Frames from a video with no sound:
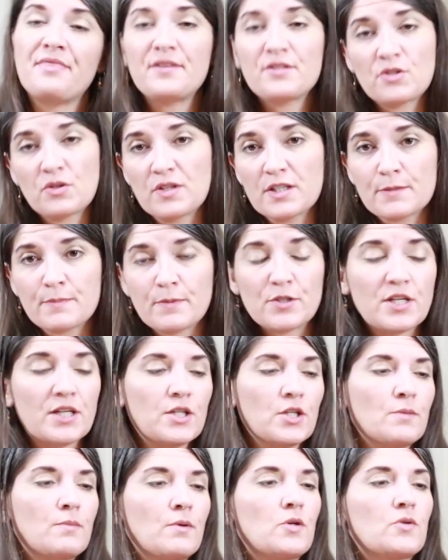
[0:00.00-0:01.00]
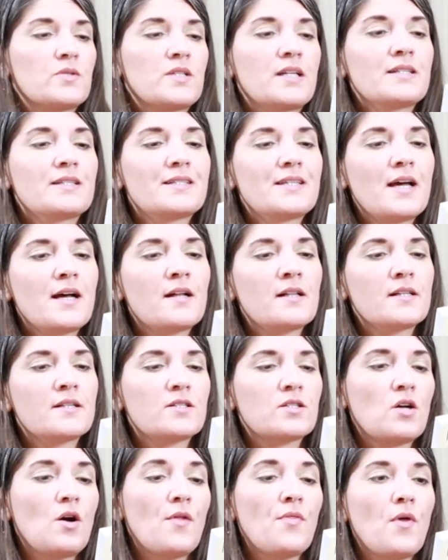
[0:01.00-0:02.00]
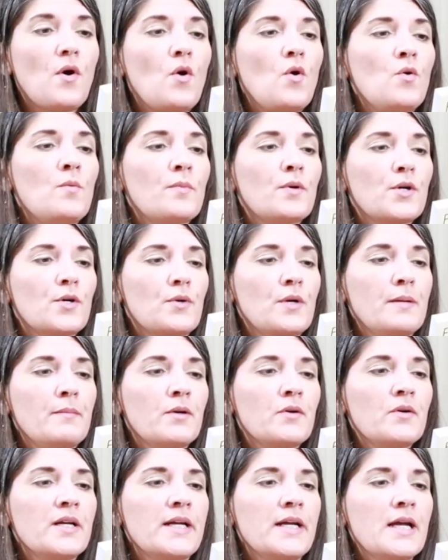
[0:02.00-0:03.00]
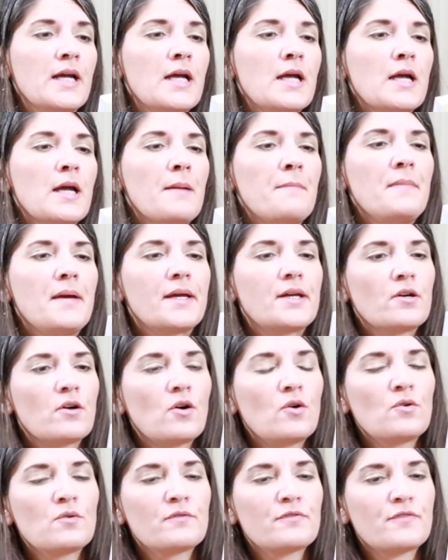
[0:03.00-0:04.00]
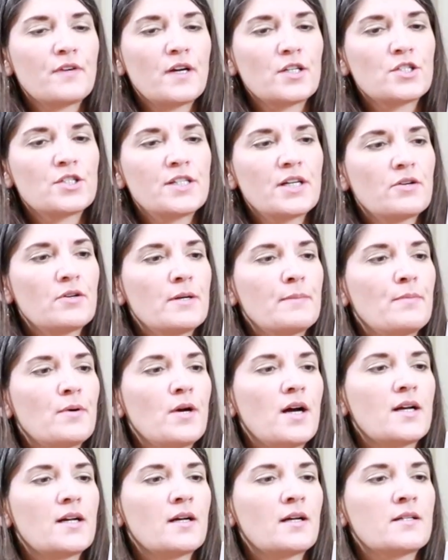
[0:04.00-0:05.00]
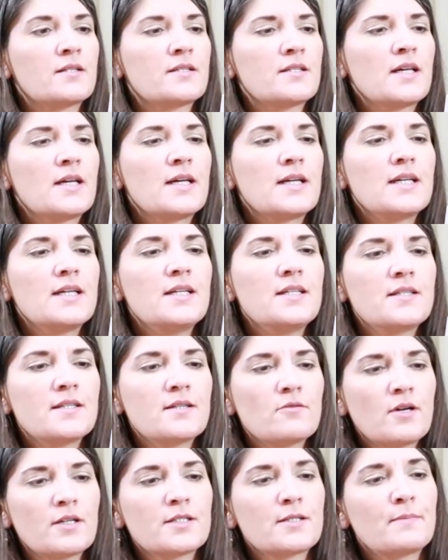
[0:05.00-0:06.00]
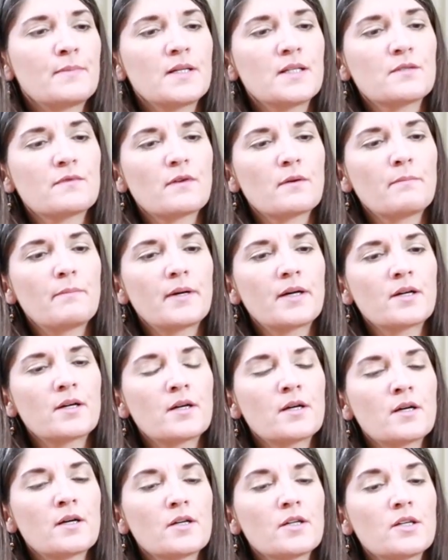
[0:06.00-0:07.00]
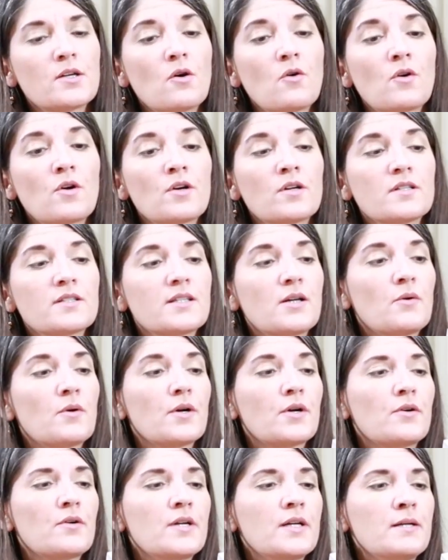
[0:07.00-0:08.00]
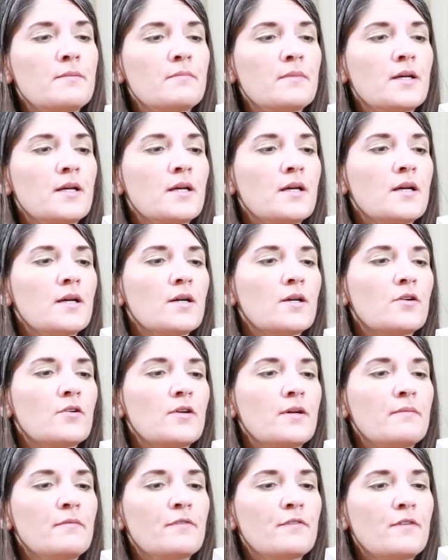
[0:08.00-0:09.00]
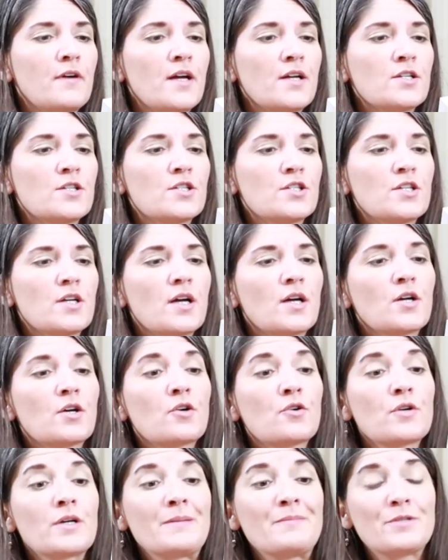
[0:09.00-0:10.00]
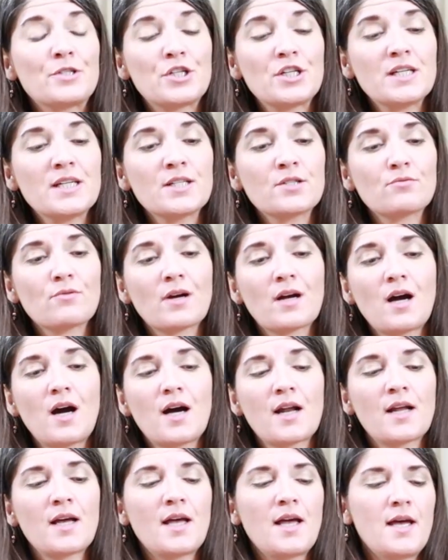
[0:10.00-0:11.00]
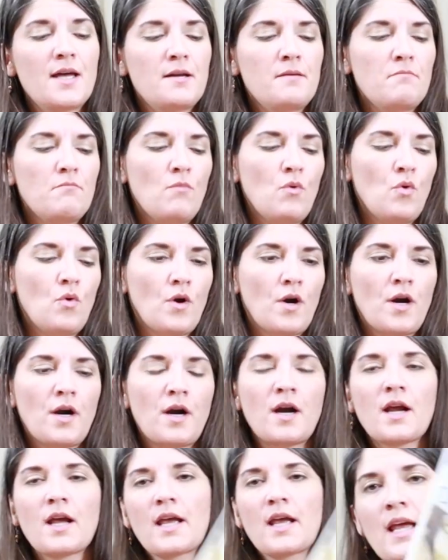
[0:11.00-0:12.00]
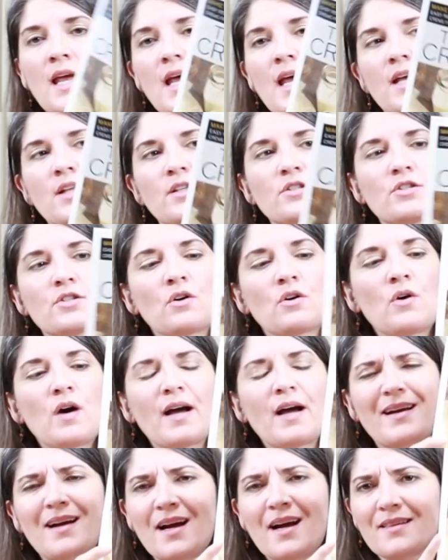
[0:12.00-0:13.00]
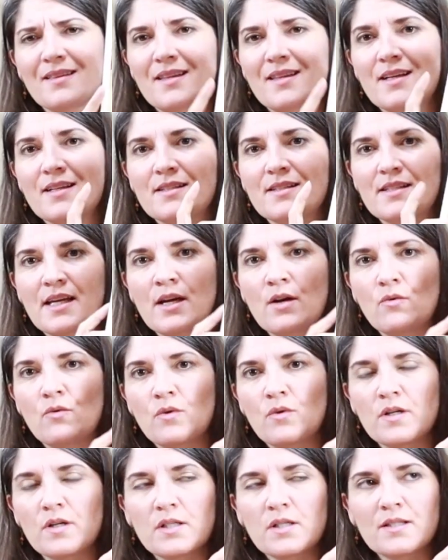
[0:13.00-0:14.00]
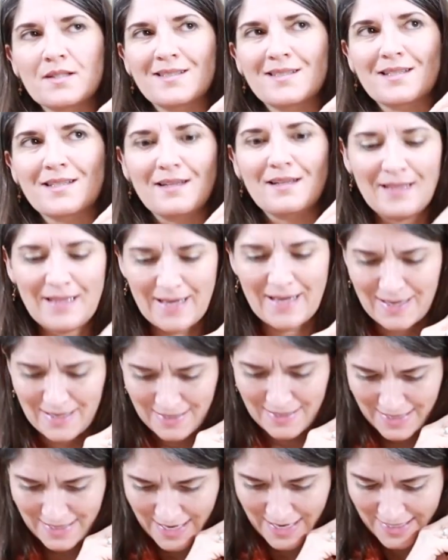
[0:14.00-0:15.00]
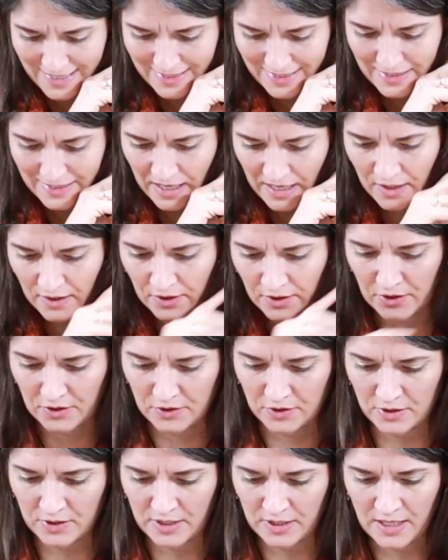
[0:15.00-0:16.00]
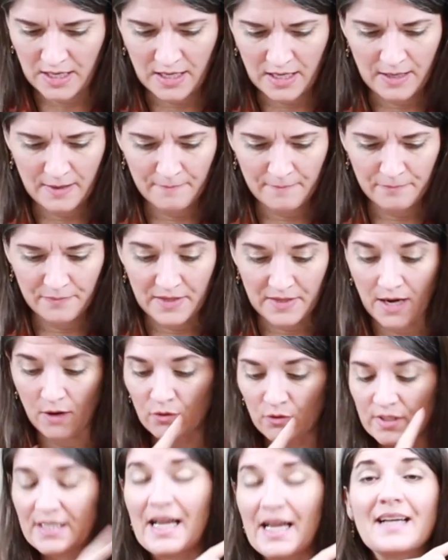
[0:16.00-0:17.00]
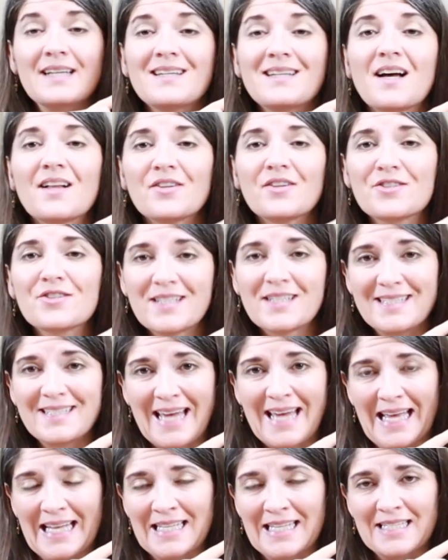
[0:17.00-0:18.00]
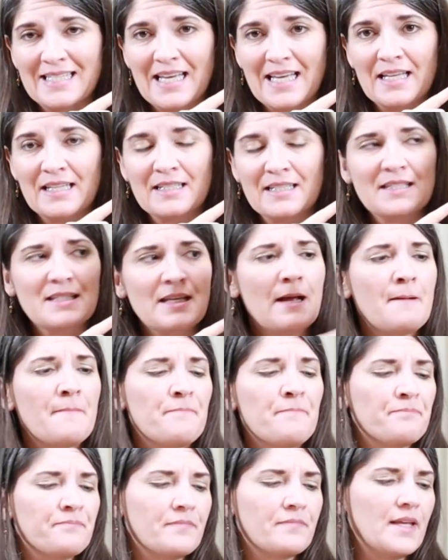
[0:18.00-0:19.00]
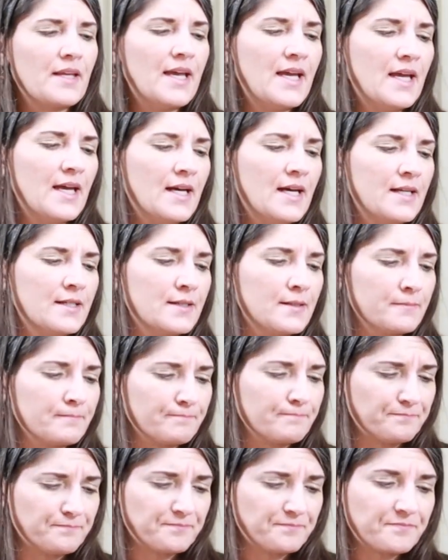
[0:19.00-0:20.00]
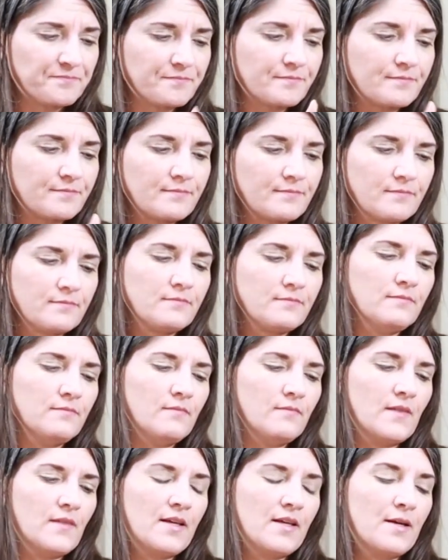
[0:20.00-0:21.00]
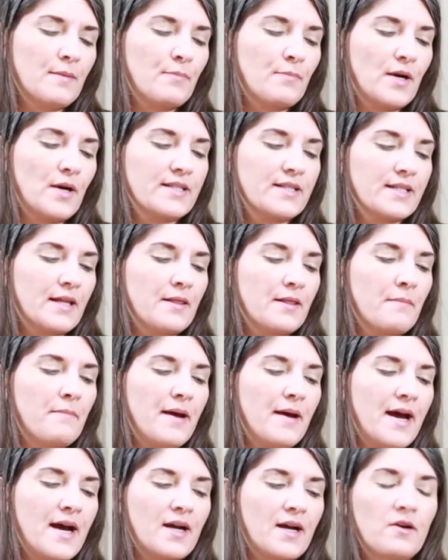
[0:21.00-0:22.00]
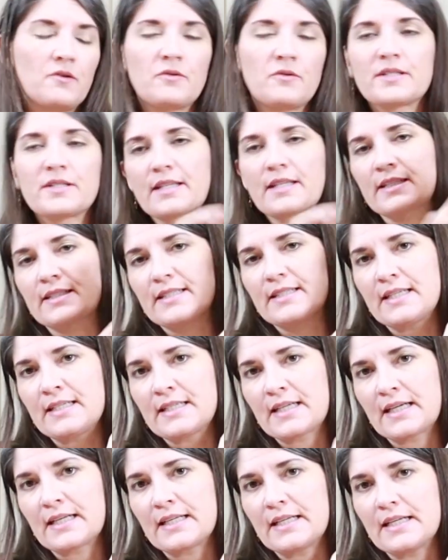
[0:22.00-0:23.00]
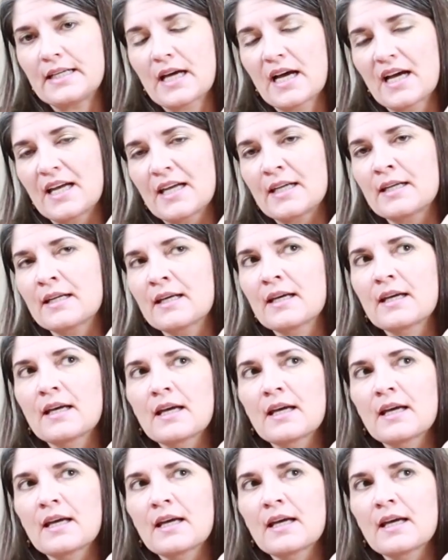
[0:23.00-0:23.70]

So this particular book was on sale. It's called The Home Creamery. Make your own fresh dairy products, easy recipes for butter, yogurt, sour cream, creme fraiche, cream cheese, ricotta, and more. And so I got this. It was like $9. Yeah, it was $9.10. And the price on the back was $16.99.